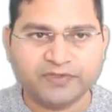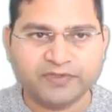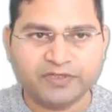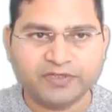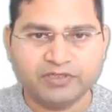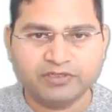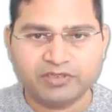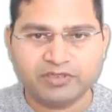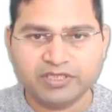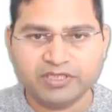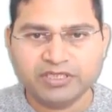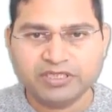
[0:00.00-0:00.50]

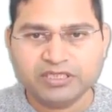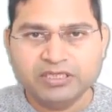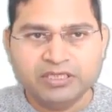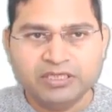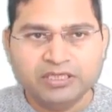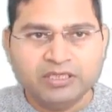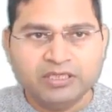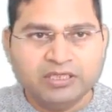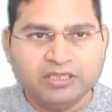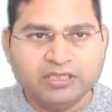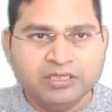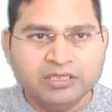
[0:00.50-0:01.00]
Okay,
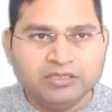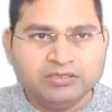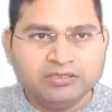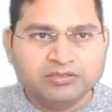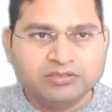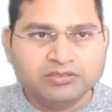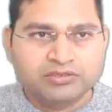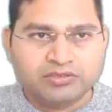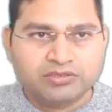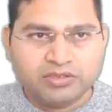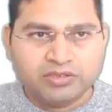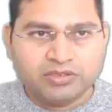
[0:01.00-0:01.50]

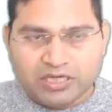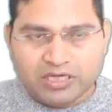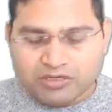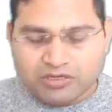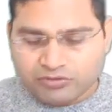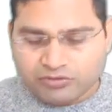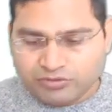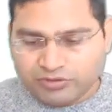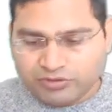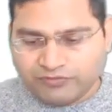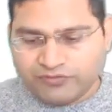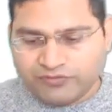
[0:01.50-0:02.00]
so now
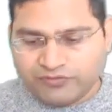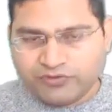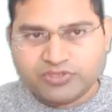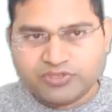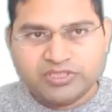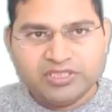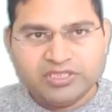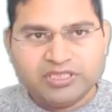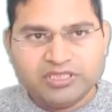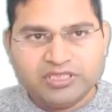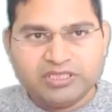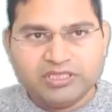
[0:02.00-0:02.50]
if you
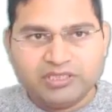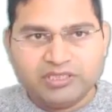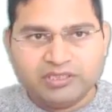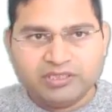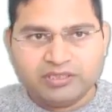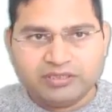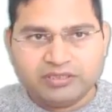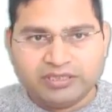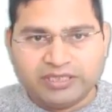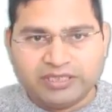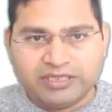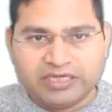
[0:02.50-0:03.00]
see
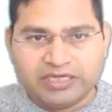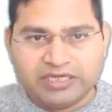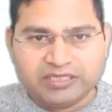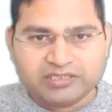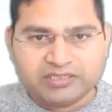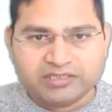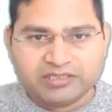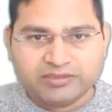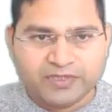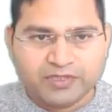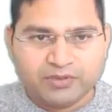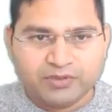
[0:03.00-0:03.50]
that